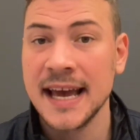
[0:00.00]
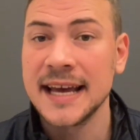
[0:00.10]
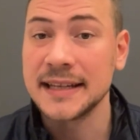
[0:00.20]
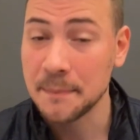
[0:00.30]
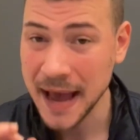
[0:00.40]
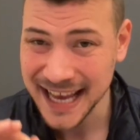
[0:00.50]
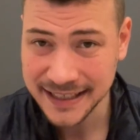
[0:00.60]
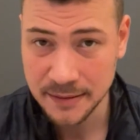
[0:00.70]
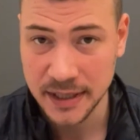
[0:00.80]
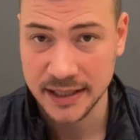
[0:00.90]
The
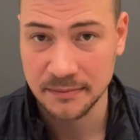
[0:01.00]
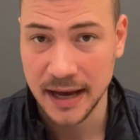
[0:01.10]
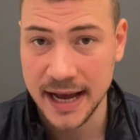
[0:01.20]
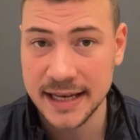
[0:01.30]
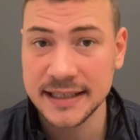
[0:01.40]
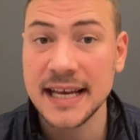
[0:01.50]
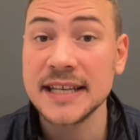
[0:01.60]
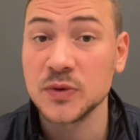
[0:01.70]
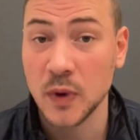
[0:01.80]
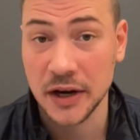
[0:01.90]
pessimism bias
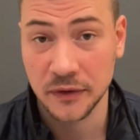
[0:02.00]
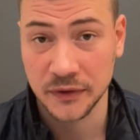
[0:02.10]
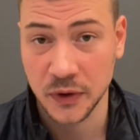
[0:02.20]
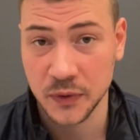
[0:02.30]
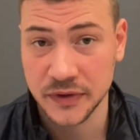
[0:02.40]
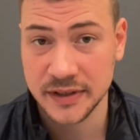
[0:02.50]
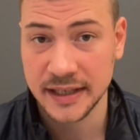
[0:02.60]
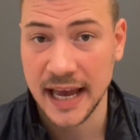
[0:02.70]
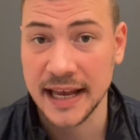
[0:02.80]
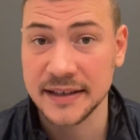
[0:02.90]
is one of those,
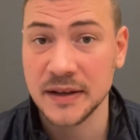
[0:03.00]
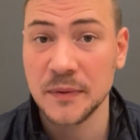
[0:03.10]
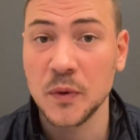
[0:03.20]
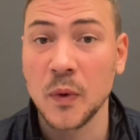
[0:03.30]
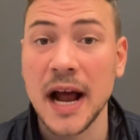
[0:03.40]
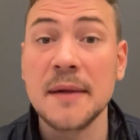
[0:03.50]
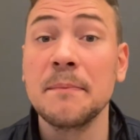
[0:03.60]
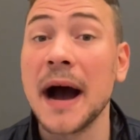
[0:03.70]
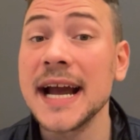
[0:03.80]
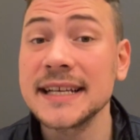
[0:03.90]
and while
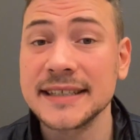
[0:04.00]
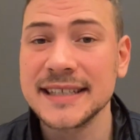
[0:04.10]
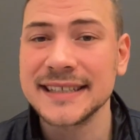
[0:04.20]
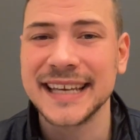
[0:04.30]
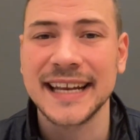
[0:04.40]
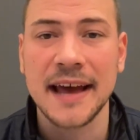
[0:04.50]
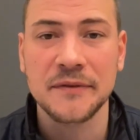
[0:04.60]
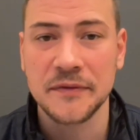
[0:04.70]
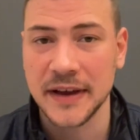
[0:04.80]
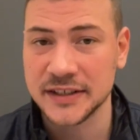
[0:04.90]
biases can have
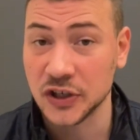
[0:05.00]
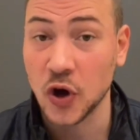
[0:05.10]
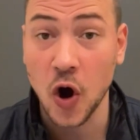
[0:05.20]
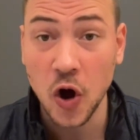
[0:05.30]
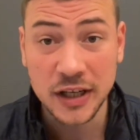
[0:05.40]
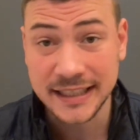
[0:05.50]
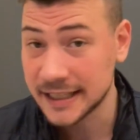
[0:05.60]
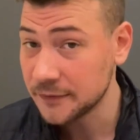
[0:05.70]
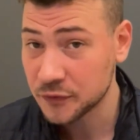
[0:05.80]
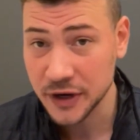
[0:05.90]
effects on all
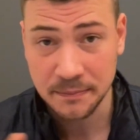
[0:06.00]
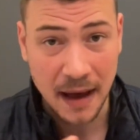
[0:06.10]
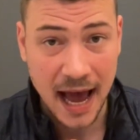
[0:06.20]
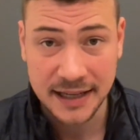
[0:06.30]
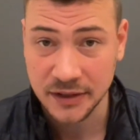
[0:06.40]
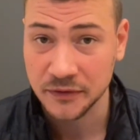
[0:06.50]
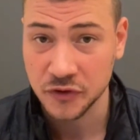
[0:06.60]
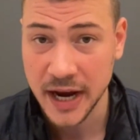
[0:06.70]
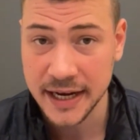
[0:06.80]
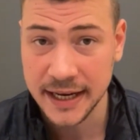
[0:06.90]
different parts of
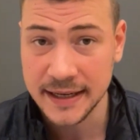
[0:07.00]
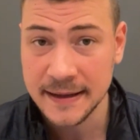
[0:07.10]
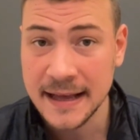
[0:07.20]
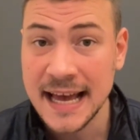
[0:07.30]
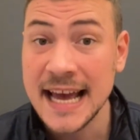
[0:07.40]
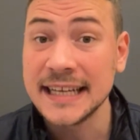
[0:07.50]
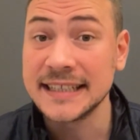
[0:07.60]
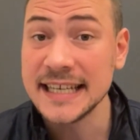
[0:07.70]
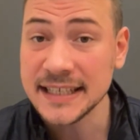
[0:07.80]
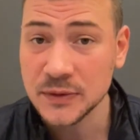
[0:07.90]
trading,
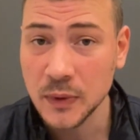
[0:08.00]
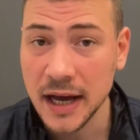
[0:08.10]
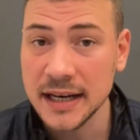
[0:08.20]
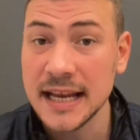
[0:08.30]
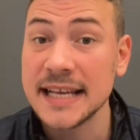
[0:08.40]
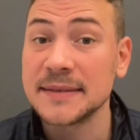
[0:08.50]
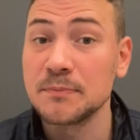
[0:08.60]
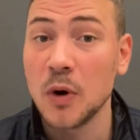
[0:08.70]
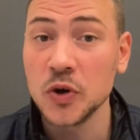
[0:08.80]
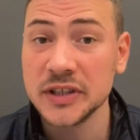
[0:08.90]
this one is
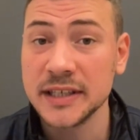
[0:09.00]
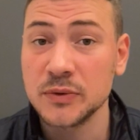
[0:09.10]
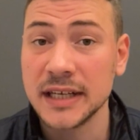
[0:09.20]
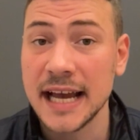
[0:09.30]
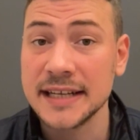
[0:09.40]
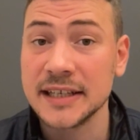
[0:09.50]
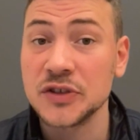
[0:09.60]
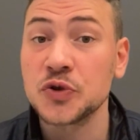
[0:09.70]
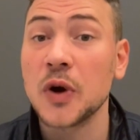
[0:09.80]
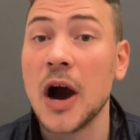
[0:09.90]
mostly related
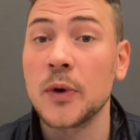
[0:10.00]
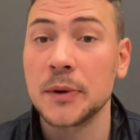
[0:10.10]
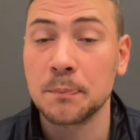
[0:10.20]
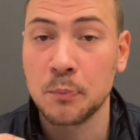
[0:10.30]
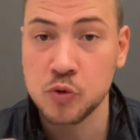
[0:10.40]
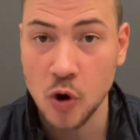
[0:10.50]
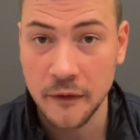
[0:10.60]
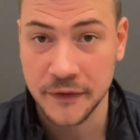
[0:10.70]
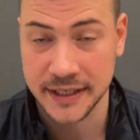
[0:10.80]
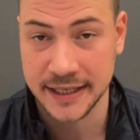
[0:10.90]
to our
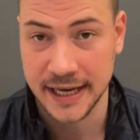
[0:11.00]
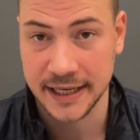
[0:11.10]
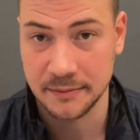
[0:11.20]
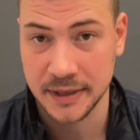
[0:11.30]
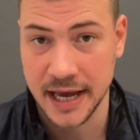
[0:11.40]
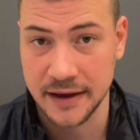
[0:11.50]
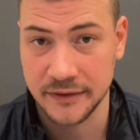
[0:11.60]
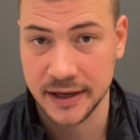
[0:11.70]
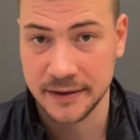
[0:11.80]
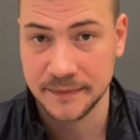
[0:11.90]
profit-taking behavior.